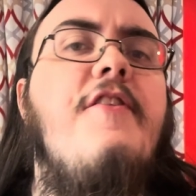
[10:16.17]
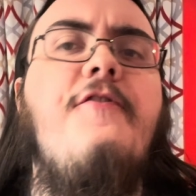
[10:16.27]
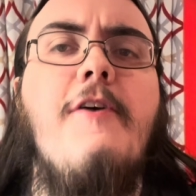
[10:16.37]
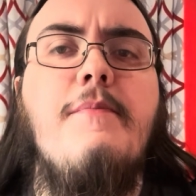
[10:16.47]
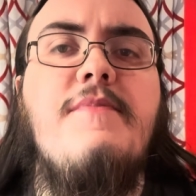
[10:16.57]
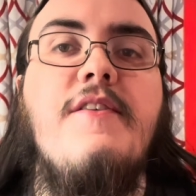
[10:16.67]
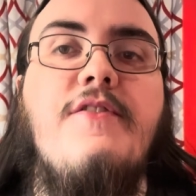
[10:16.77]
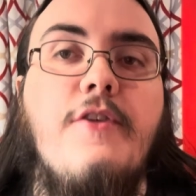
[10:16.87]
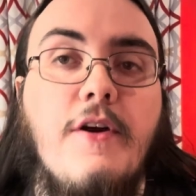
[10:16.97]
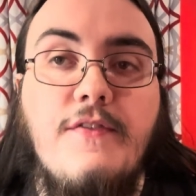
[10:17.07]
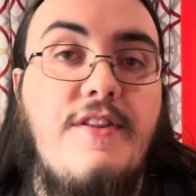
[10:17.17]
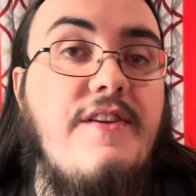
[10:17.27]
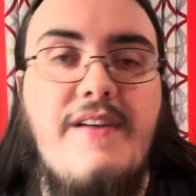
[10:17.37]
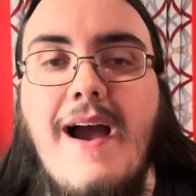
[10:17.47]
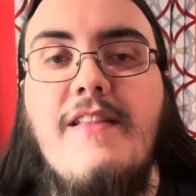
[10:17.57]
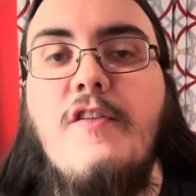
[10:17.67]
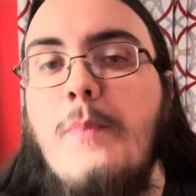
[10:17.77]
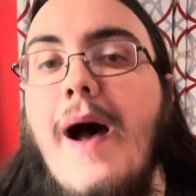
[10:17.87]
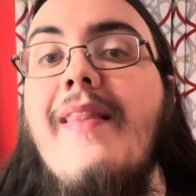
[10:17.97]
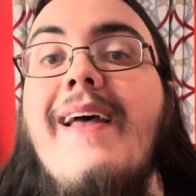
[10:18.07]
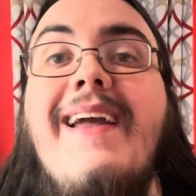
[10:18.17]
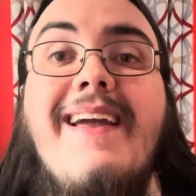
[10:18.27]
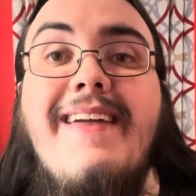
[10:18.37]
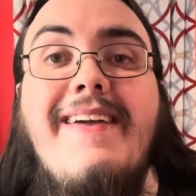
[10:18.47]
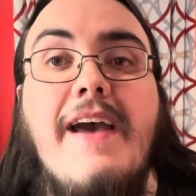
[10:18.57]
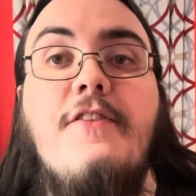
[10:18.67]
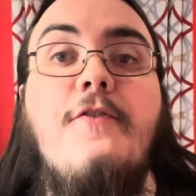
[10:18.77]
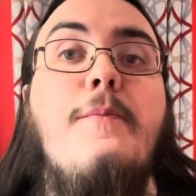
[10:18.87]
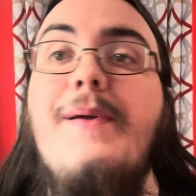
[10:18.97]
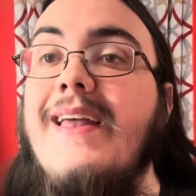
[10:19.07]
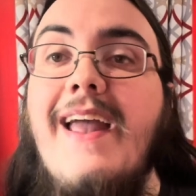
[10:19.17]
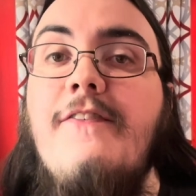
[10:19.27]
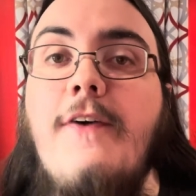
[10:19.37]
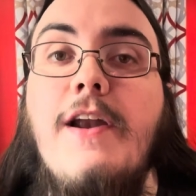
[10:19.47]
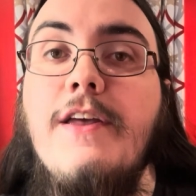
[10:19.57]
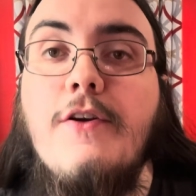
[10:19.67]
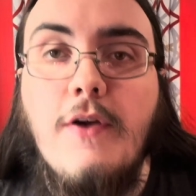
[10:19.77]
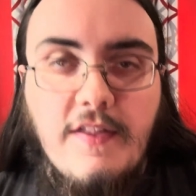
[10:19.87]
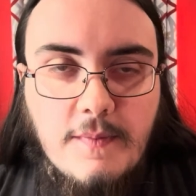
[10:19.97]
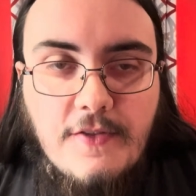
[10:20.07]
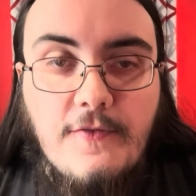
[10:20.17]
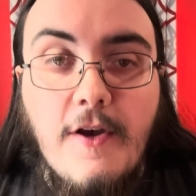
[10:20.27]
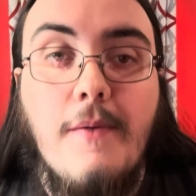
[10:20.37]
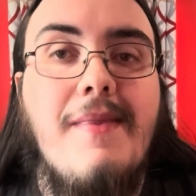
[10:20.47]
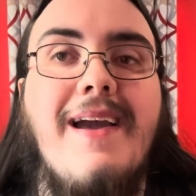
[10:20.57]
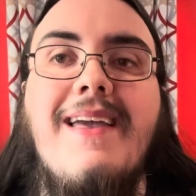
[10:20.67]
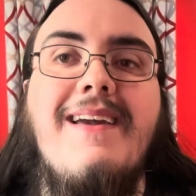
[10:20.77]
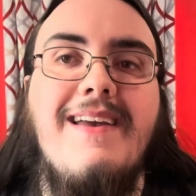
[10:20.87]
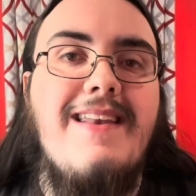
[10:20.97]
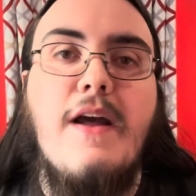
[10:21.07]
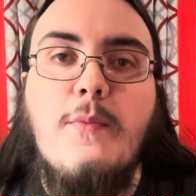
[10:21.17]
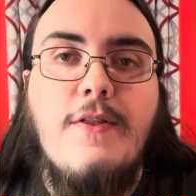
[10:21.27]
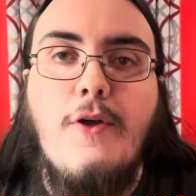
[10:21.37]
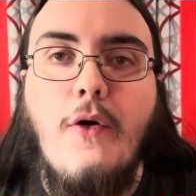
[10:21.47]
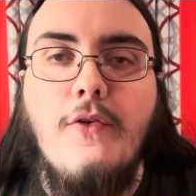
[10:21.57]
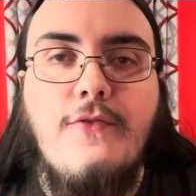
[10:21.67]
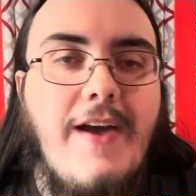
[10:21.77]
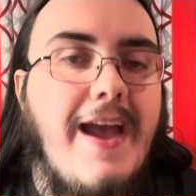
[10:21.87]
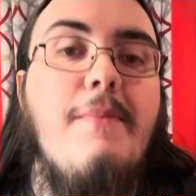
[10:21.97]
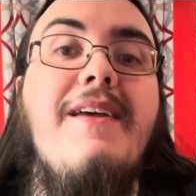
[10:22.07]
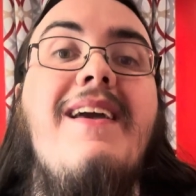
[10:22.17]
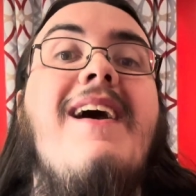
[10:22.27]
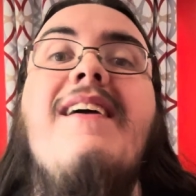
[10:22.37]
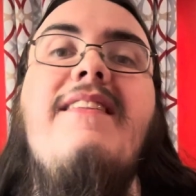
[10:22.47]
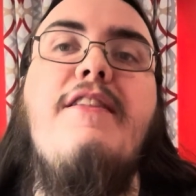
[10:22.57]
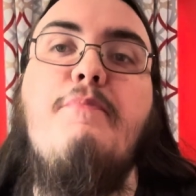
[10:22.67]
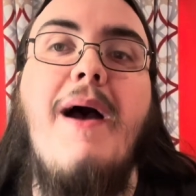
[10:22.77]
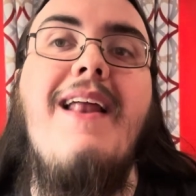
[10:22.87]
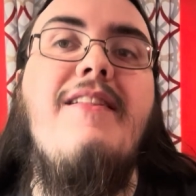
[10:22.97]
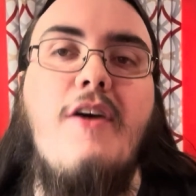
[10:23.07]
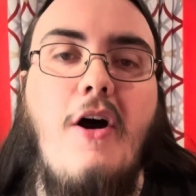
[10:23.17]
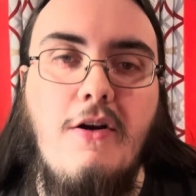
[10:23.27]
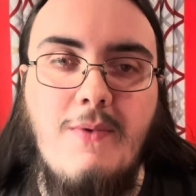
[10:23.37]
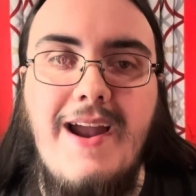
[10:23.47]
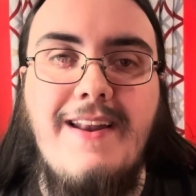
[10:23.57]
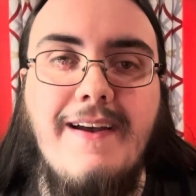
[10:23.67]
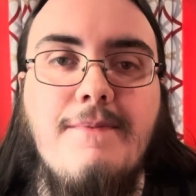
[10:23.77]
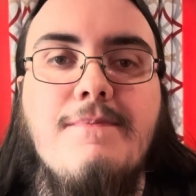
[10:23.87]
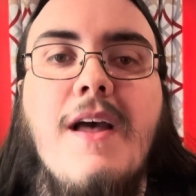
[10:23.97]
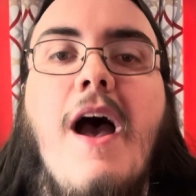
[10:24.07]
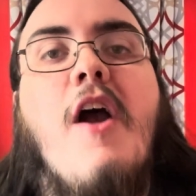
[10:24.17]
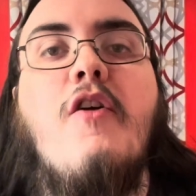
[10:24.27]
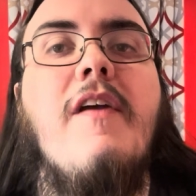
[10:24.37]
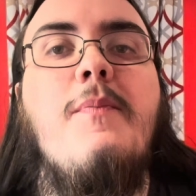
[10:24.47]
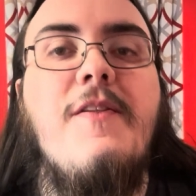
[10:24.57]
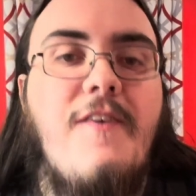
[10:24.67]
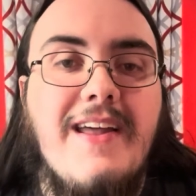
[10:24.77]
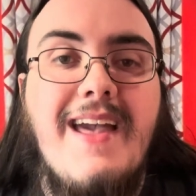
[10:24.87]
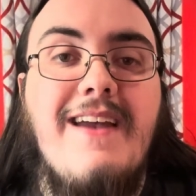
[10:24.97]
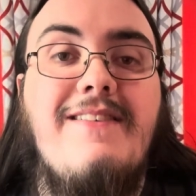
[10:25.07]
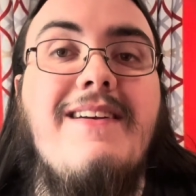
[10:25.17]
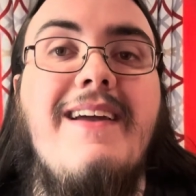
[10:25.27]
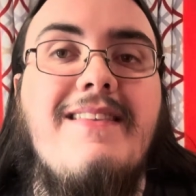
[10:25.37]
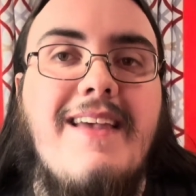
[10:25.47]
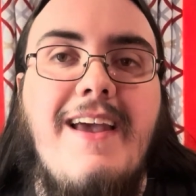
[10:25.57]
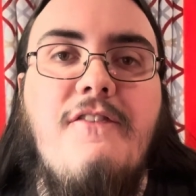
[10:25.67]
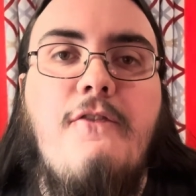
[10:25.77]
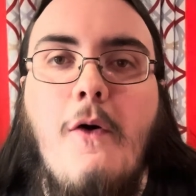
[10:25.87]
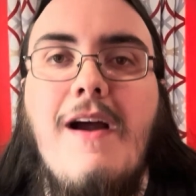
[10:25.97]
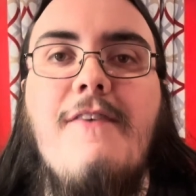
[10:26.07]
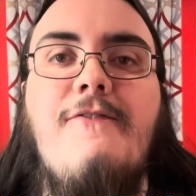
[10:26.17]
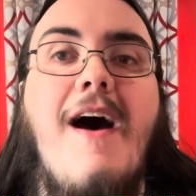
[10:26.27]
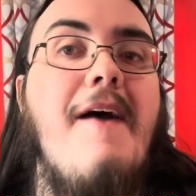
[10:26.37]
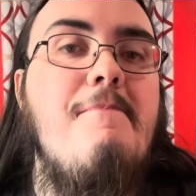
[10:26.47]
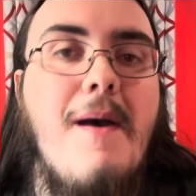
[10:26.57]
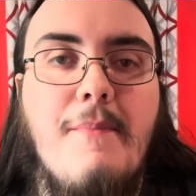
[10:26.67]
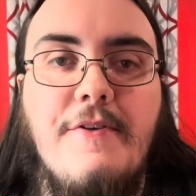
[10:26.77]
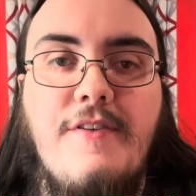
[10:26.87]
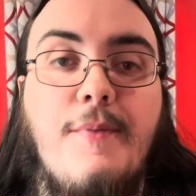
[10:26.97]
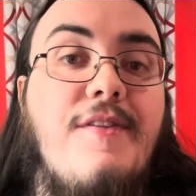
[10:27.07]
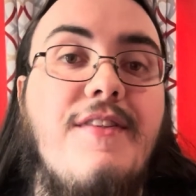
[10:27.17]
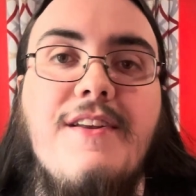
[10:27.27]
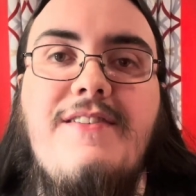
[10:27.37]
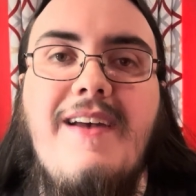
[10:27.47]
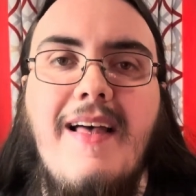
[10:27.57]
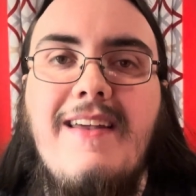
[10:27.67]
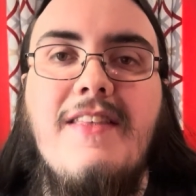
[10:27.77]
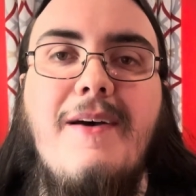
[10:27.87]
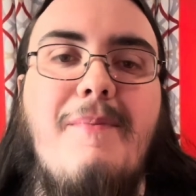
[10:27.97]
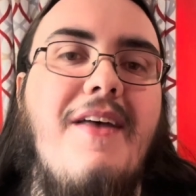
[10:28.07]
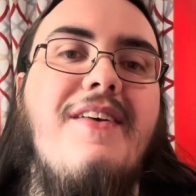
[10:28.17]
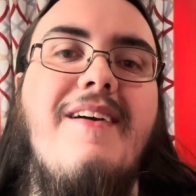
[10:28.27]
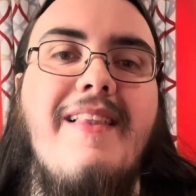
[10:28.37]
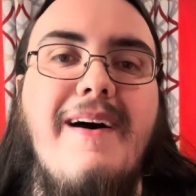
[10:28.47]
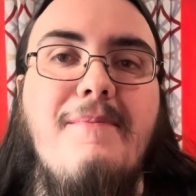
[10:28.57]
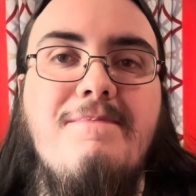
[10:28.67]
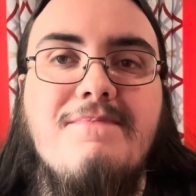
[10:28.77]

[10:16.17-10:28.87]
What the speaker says: film deserves the giant spotlight it gets for being a funny Christmas film that can connect with the whole family despite its R rating. Christmas Vacation gets a 4 out of 5 memberships to the Jelly of the Month Club.